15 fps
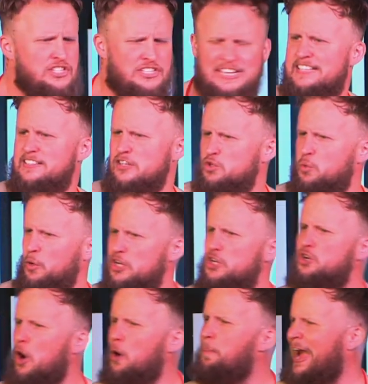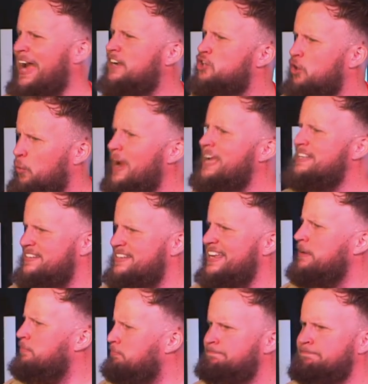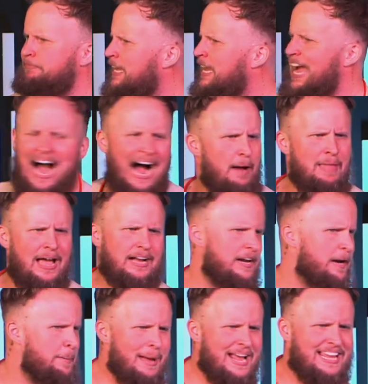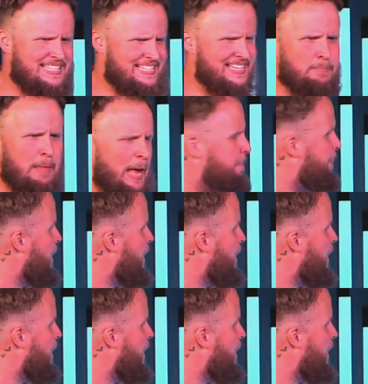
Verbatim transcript: seasons where you go back to waist deep. I'm not gonna make it seem like